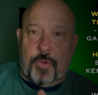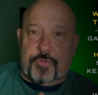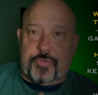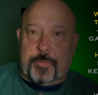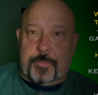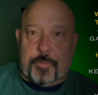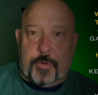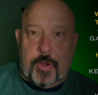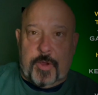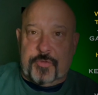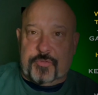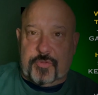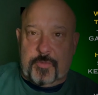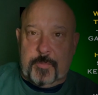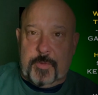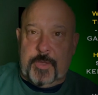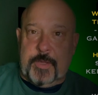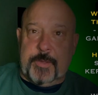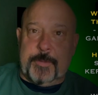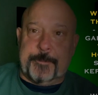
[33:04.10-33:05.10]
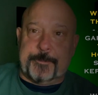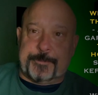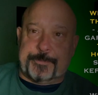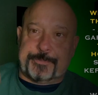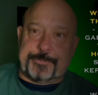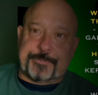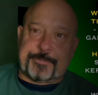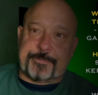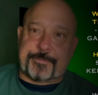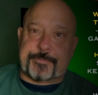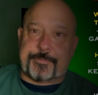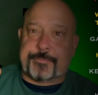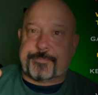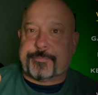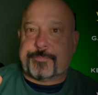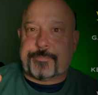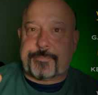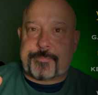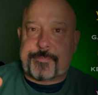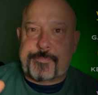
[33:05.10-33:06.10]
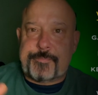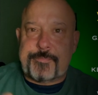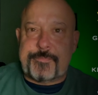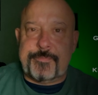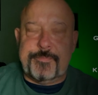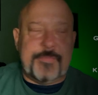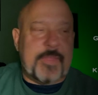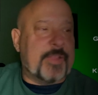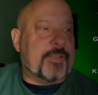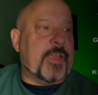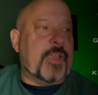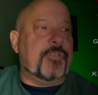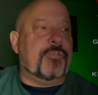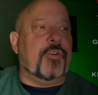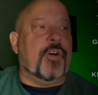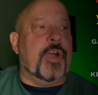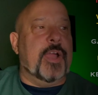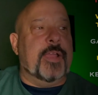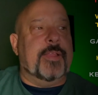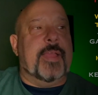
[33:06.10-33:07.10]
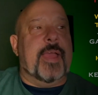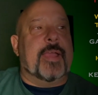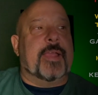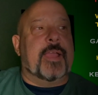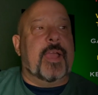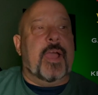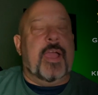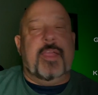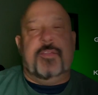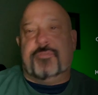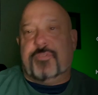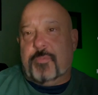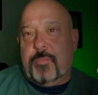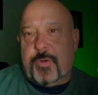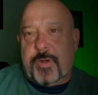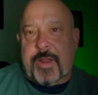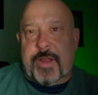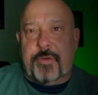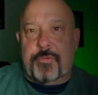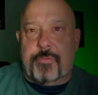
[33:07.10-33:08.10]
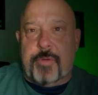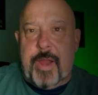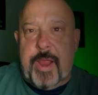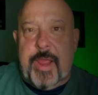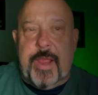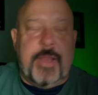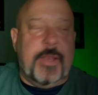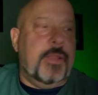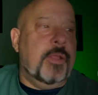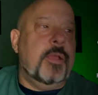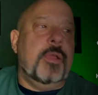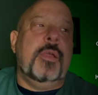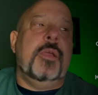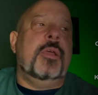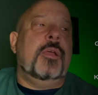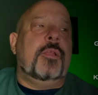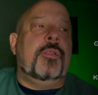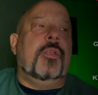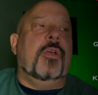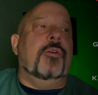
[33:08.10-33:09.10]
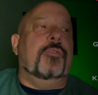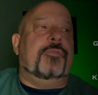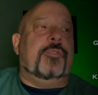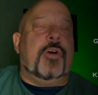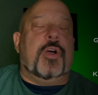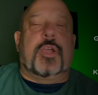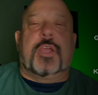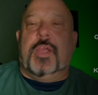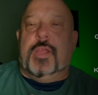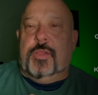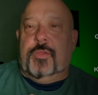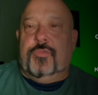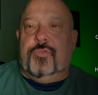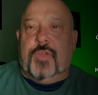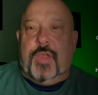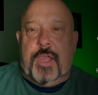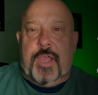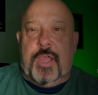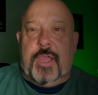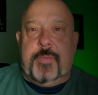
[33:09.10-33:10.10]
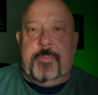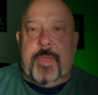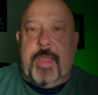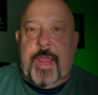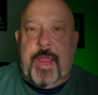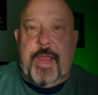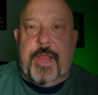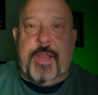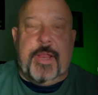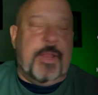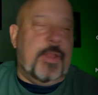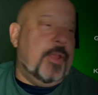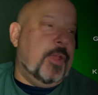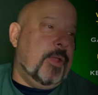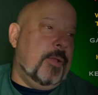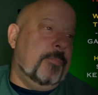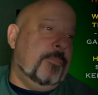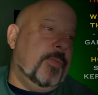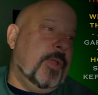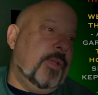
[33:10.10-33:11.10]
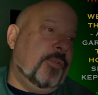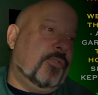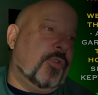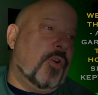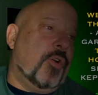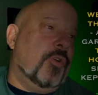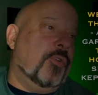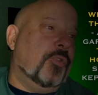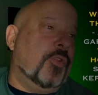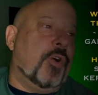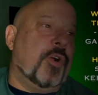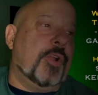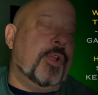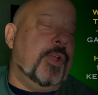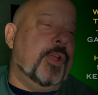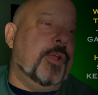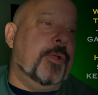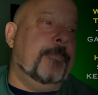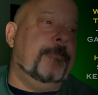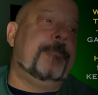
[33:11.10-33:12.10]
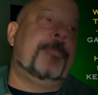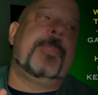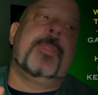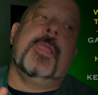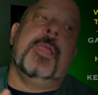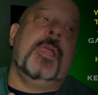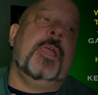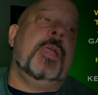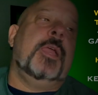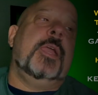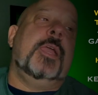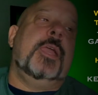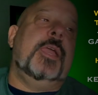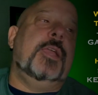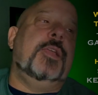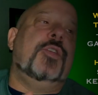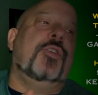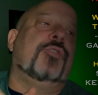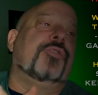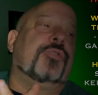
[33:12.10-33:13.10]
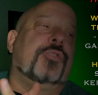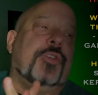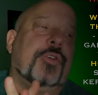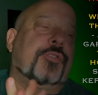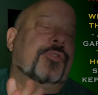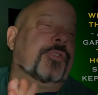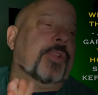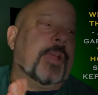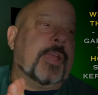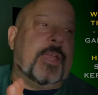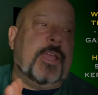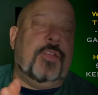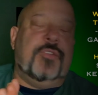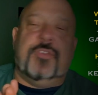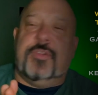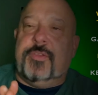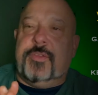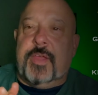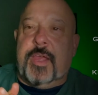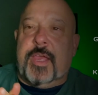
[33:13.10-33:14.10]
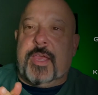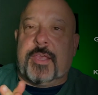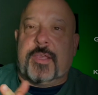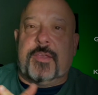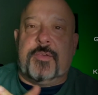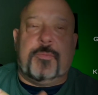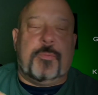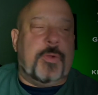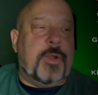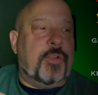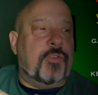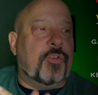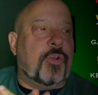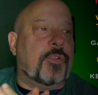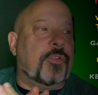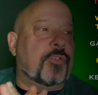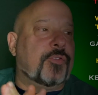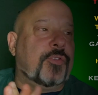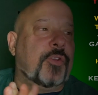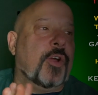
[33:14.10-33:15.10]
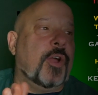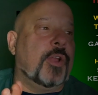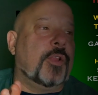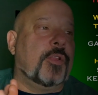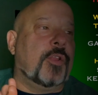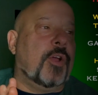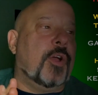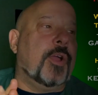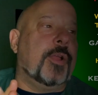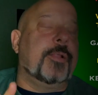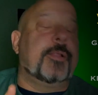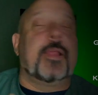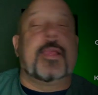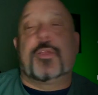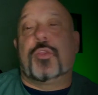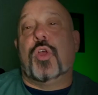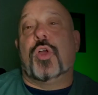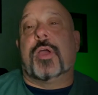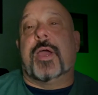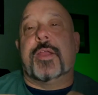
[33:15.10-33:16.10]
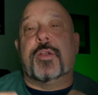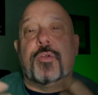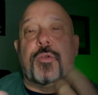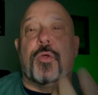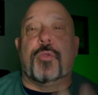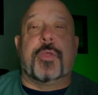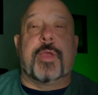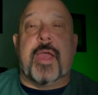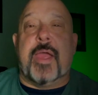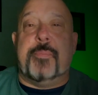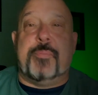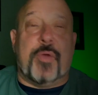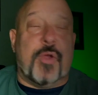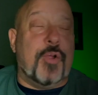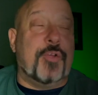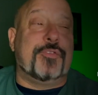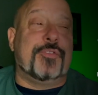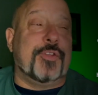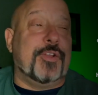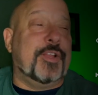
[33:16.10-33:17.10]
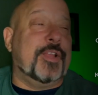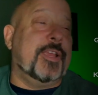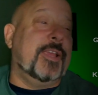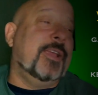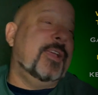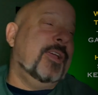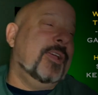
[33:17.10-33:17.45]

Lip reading: surprise to me that they fired that guy. From what I read, the fucking team hated him. They turned on him. He just looks like he's a dick when he's on the sideline. Like, look, I don't know the guy personally,